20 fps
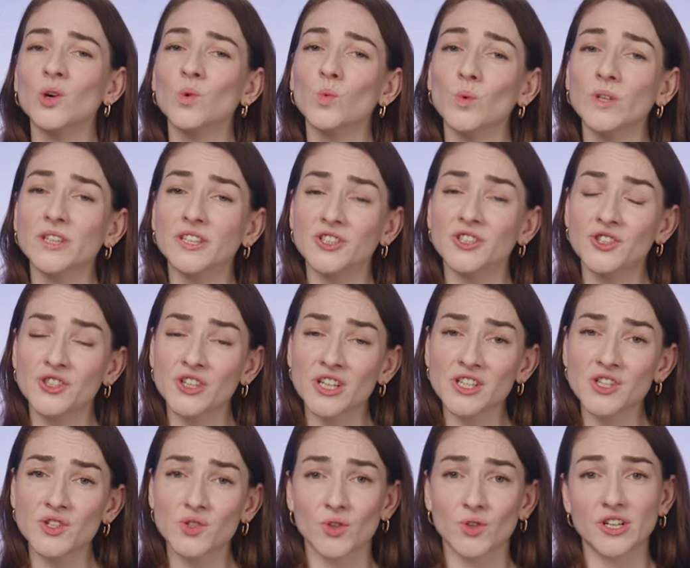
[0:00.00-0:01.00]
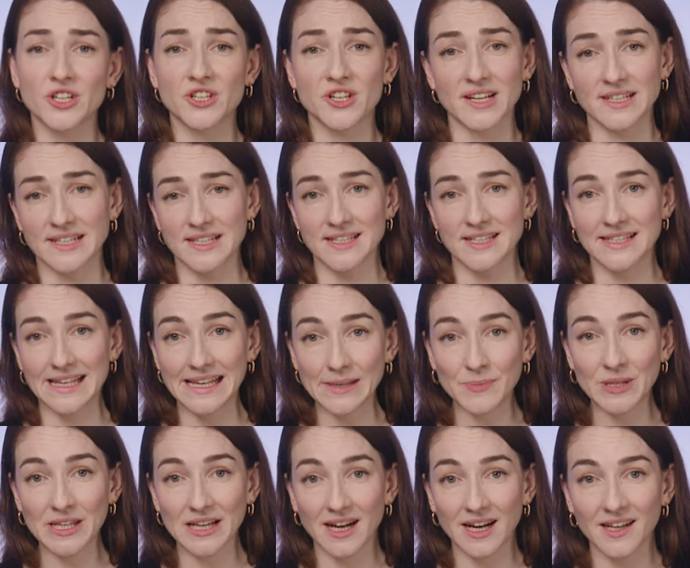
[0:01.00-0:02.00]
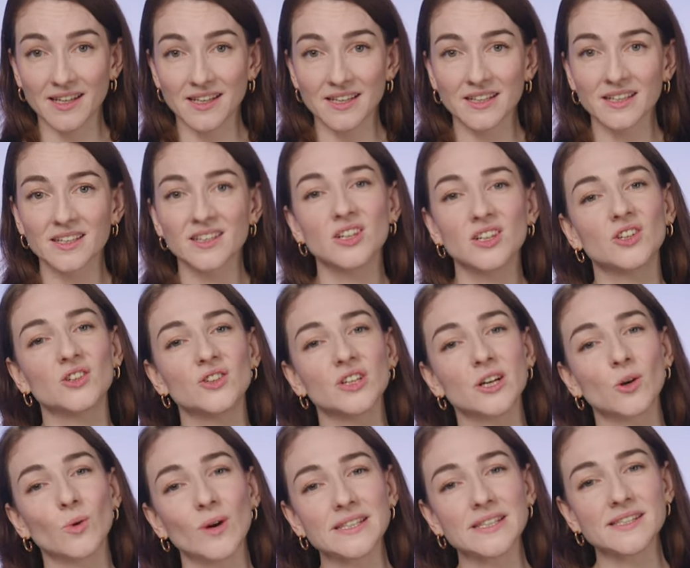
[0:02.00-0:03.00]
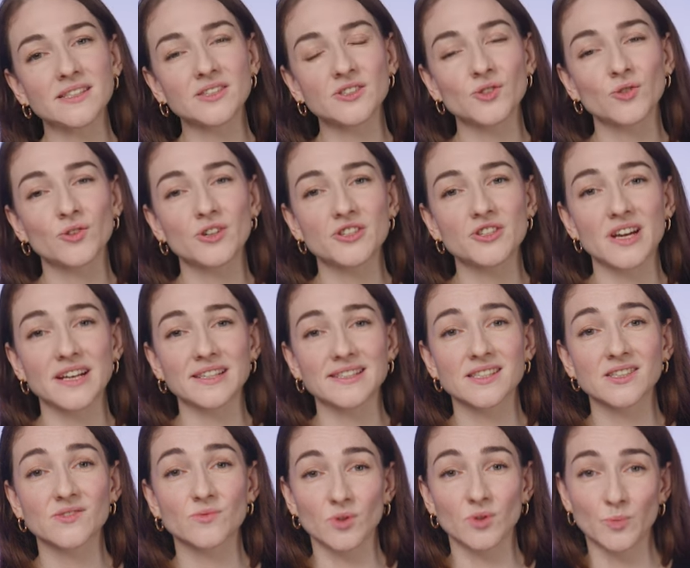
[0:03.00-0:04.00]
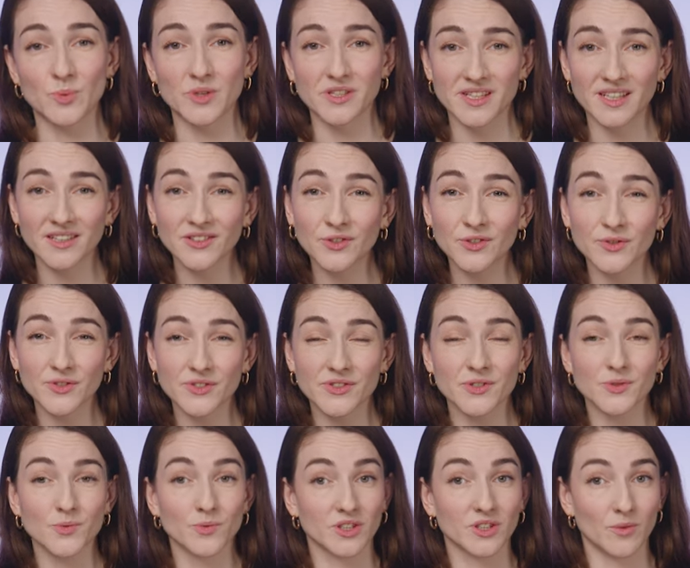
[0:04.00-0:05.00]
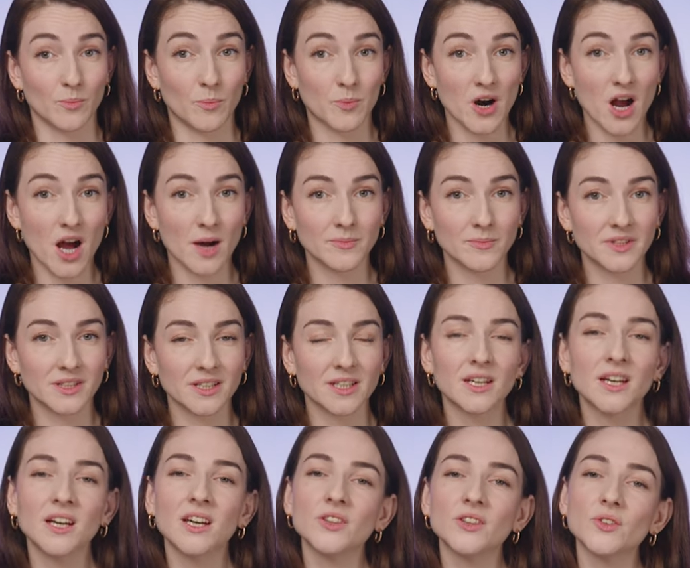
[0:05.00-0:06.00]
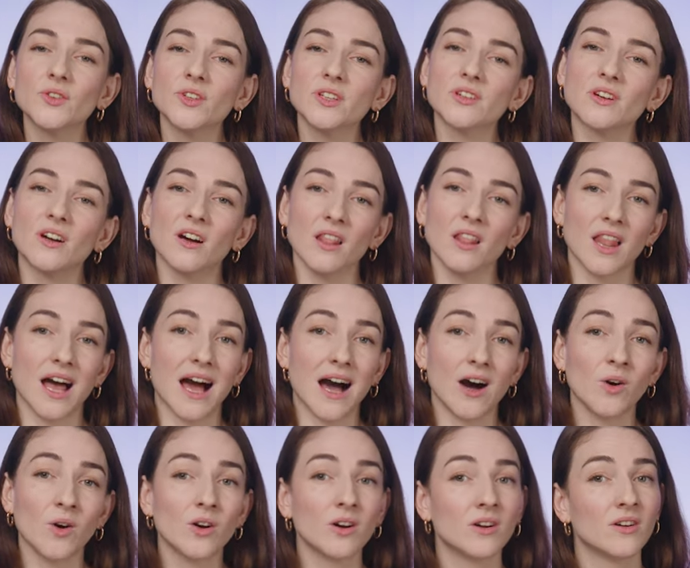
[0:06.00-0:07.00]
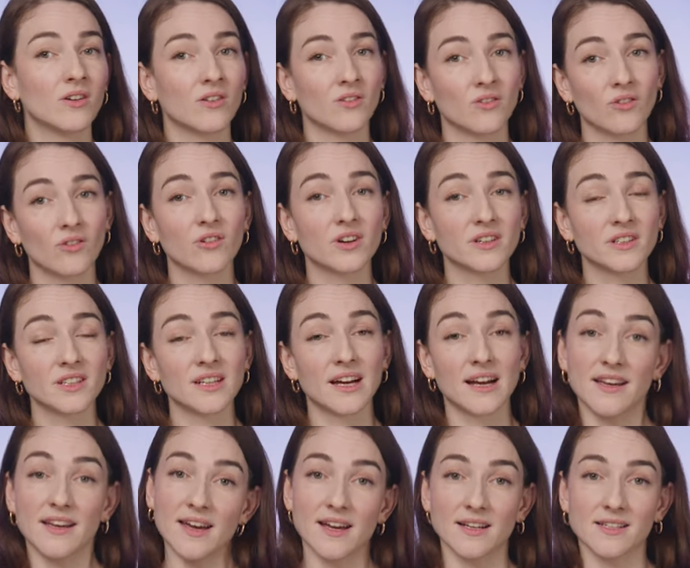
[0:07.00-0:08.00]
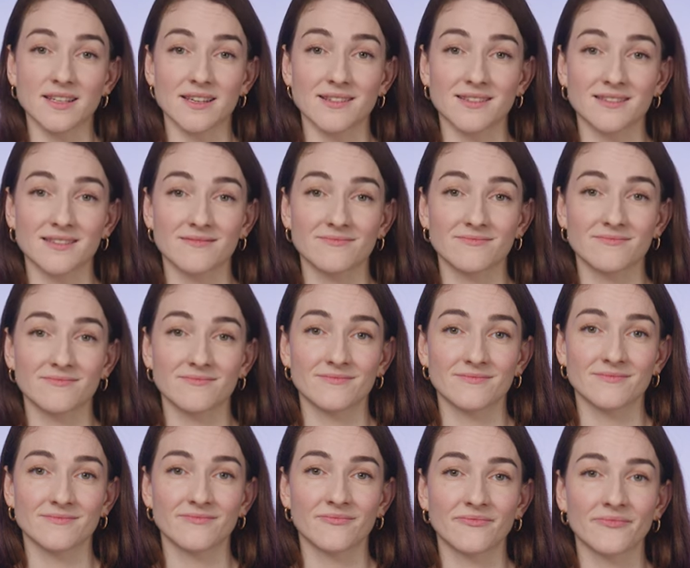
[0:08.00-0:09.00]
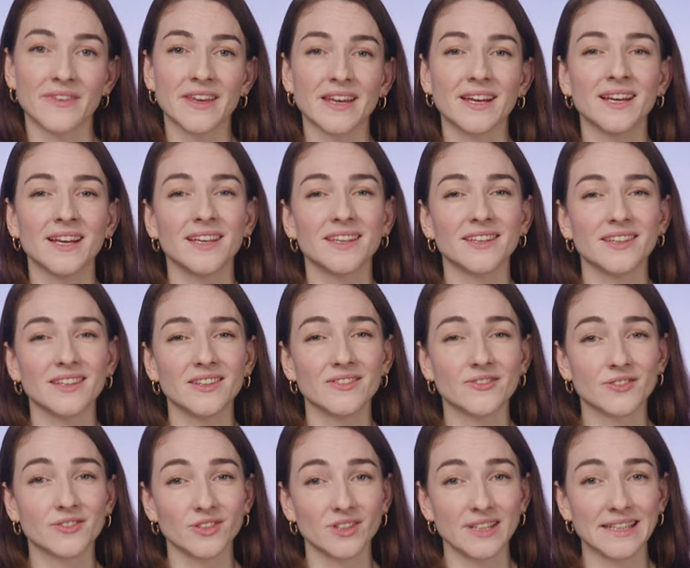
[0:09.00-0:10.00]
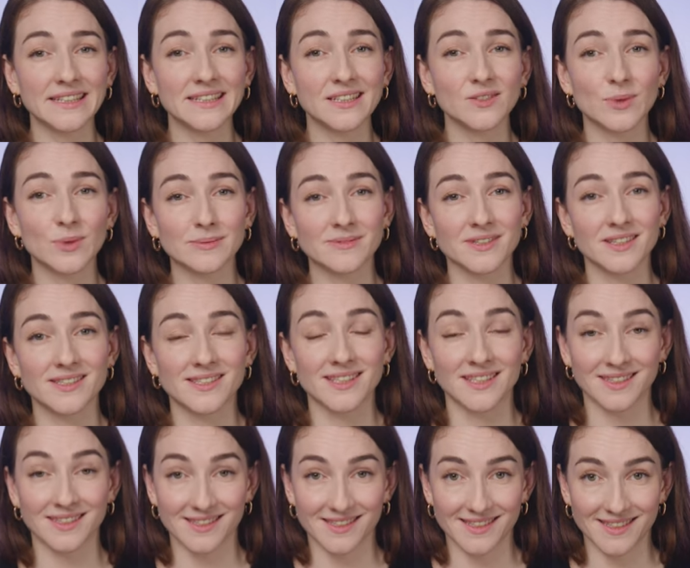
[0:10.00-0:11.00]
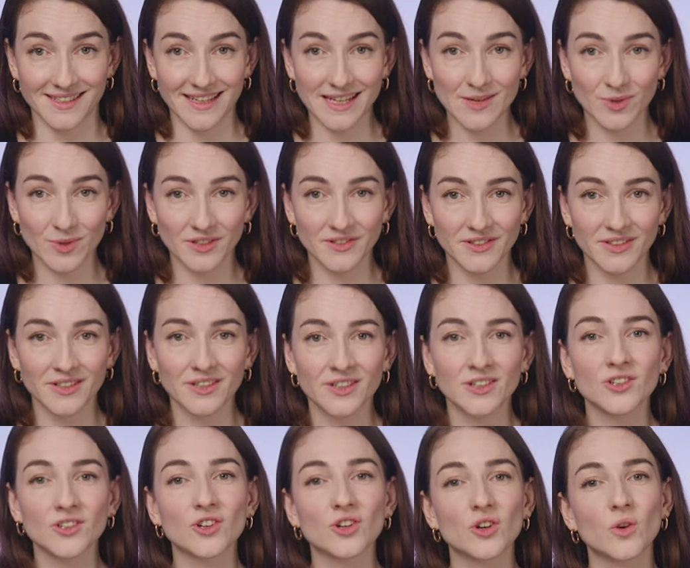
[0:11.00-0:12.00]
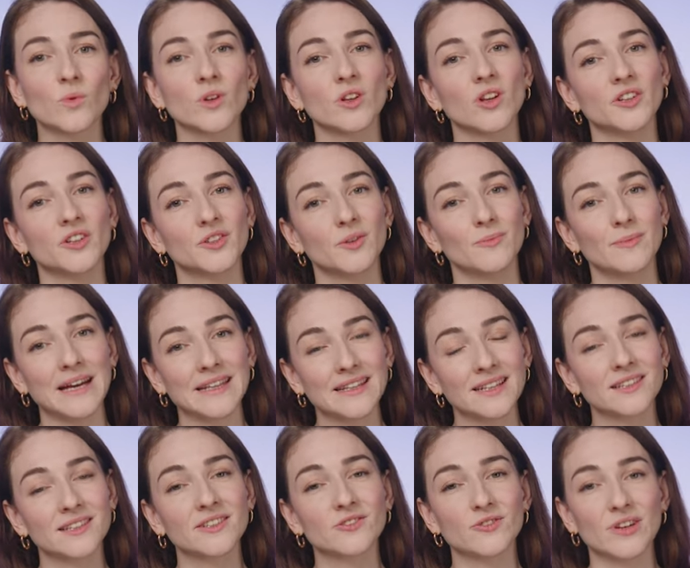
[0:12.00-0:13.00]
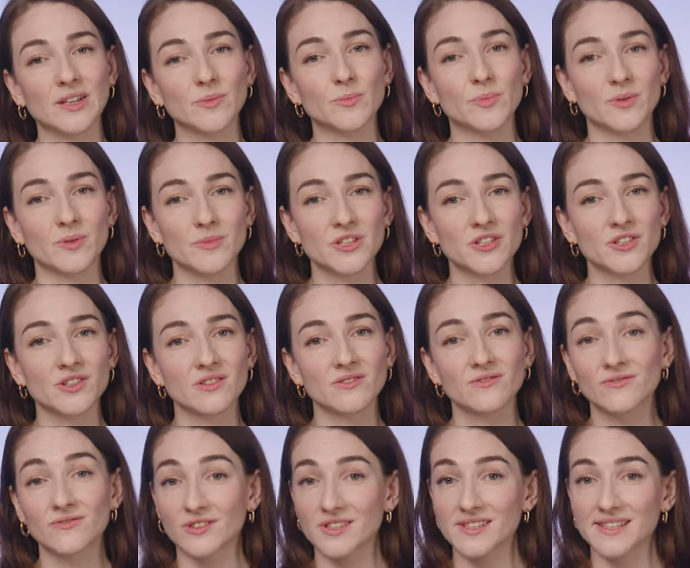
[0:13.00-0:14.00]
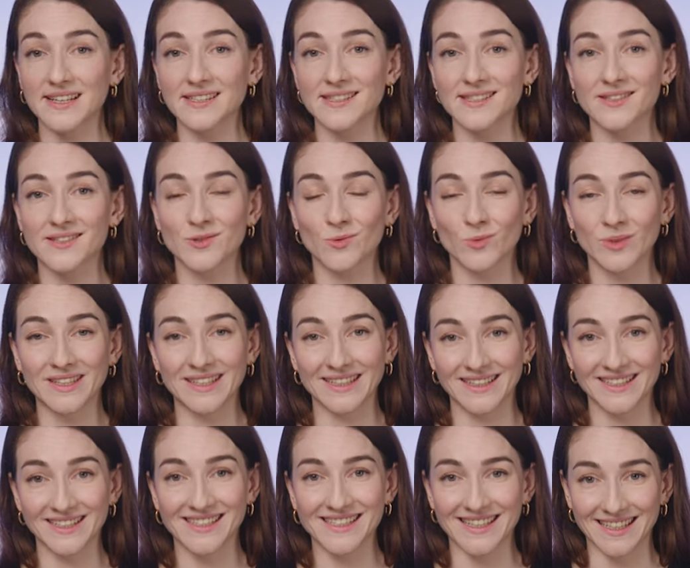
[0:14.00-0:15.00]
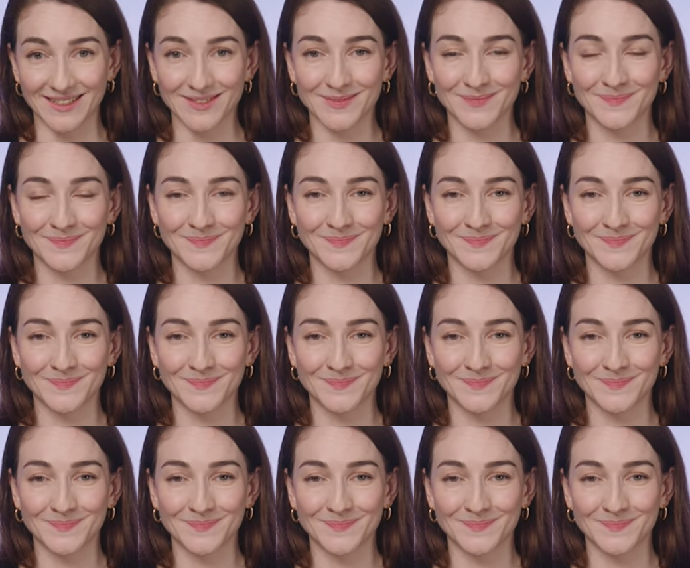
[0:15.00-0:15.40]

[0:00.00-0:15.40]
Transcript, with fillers: With just Storage Access API, requesting storage access will present users with a prompt to either allow or deny access. If related website set is enabled, Chrome will automatically grant permission for sites within the set.